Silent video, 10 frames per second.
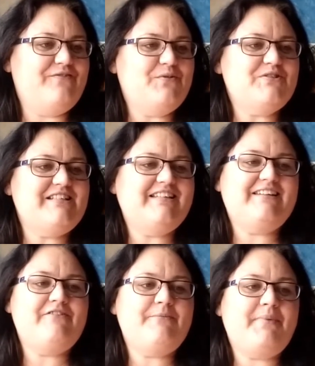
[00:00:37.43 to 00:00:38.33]
Unfortunately,
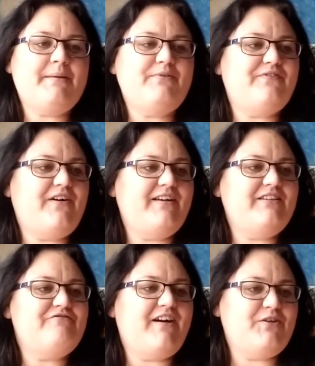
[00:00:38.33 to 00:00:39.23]
she's never been able to
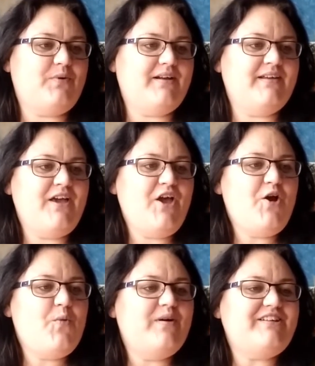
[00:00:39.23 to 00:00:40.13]
find the right one.
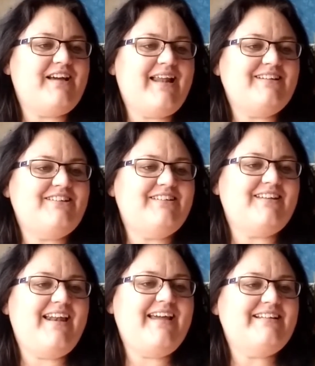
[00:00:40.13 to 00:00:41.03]
When she
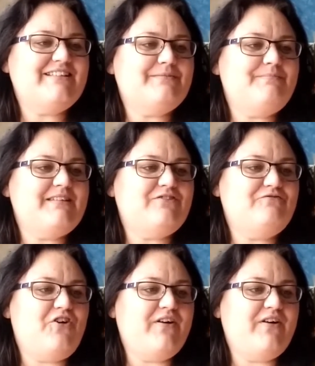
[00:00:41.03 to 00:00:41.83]
catches her latest Mr.